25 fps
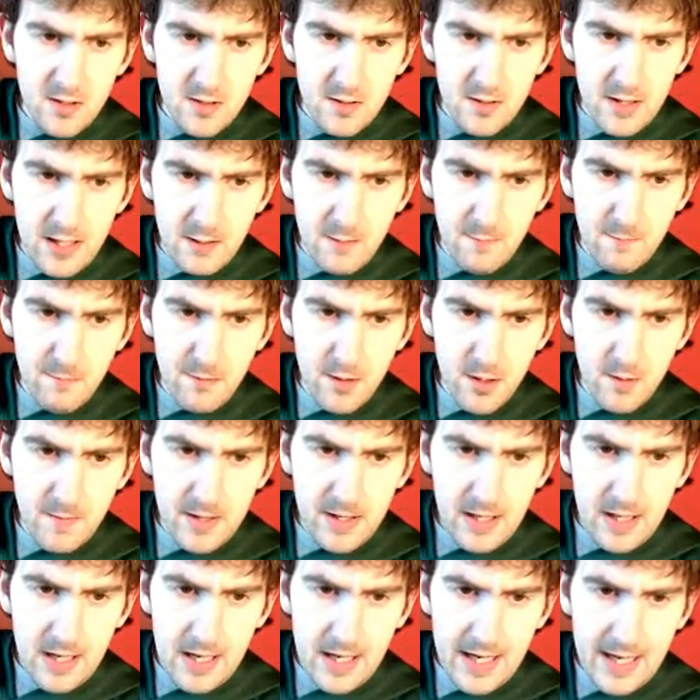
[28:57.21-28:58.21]
Like a world
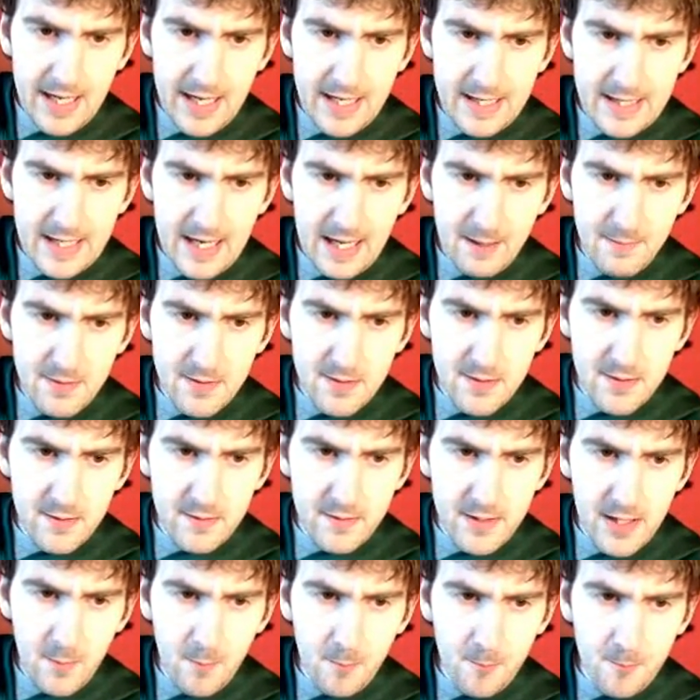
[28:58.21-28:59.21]
kind. It's
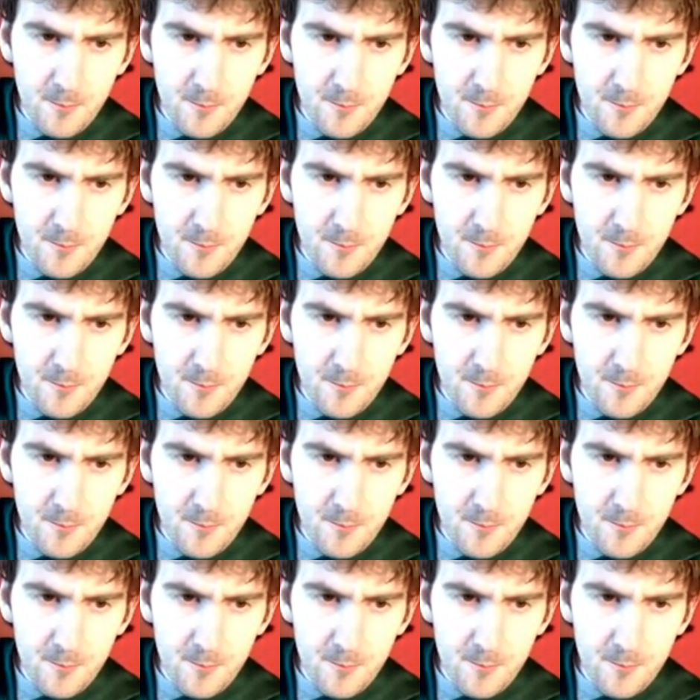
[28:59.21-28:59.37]
absolutely